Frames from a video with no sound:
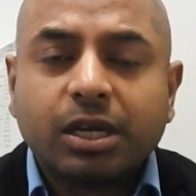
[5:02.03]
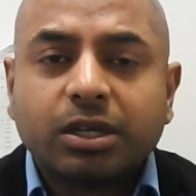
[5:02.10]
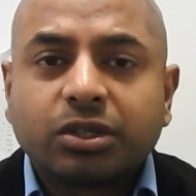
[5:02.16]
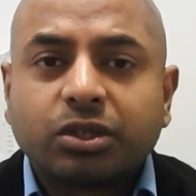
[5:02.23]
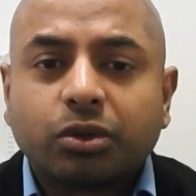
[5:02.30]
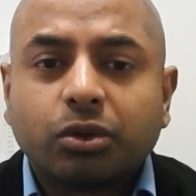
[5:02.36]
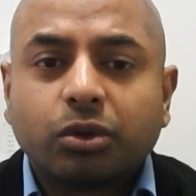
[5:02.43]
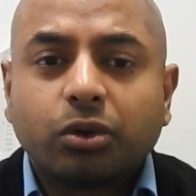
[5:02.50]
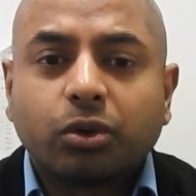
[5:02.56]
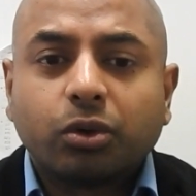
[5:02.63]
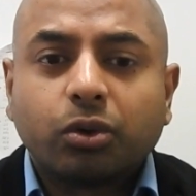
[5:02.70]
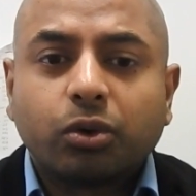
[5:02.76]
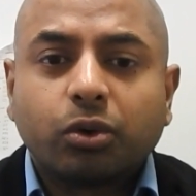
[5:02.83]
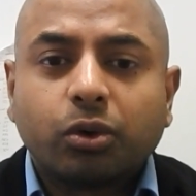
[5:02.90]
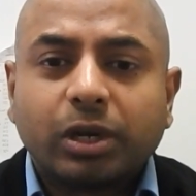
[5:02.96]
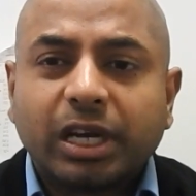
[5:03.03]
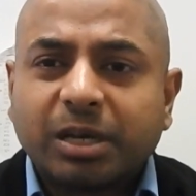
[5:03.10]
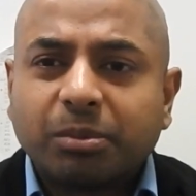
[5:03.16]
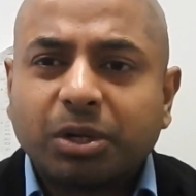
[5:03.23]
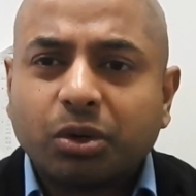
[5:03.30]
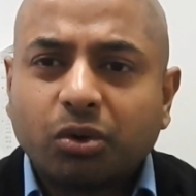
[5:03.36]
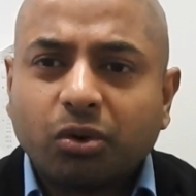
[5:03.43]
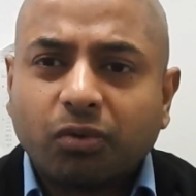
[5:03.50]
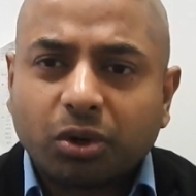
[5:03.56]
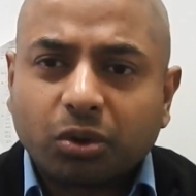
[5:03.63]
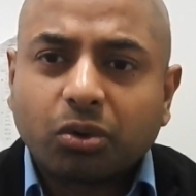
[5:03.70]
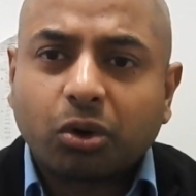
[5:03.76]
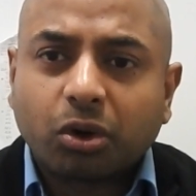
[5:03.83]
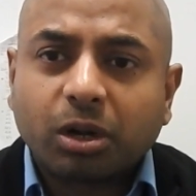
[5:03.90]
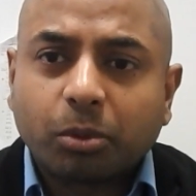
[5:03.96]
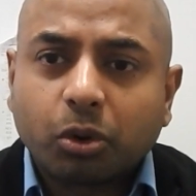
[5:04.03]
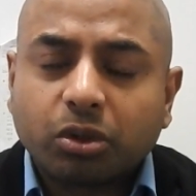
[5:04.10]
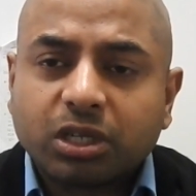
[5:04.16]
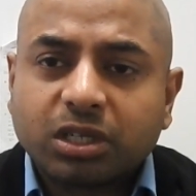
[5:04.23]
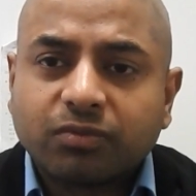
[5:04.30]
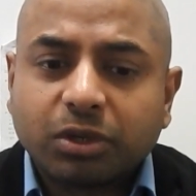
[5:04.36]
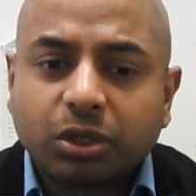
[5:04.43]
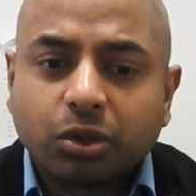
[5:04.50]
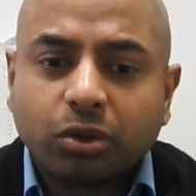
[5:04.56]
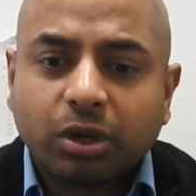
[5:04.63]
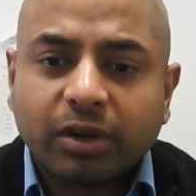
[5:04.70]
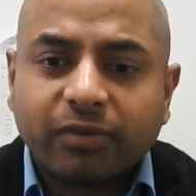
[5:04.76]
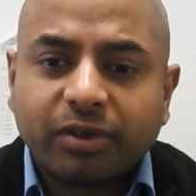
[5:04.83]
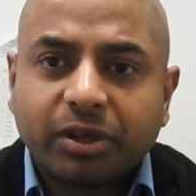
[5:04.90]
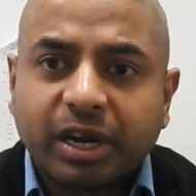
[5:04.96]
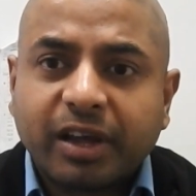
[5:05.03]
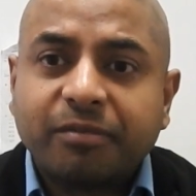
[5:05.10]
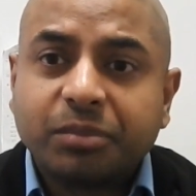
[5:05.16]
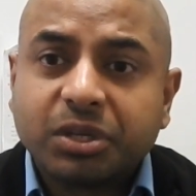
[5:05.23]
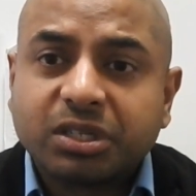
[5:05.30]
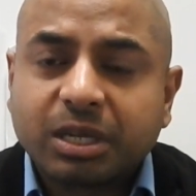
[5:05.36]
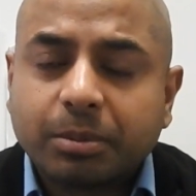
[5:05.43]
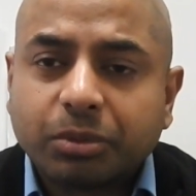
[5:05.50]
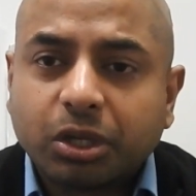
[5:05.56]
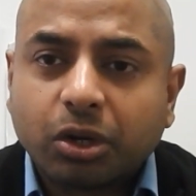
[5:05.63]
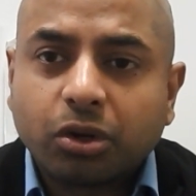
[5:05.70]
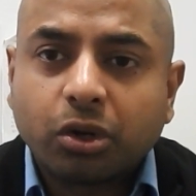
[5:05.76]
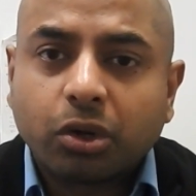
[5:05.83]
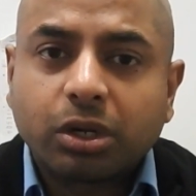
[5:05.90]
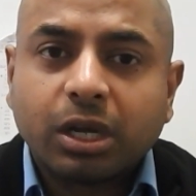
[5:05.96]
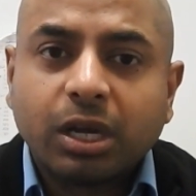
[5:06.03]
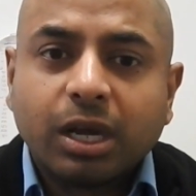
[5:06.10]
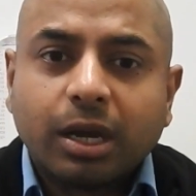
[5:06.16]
So let me know what you thought about this video and whether I have missed something or not.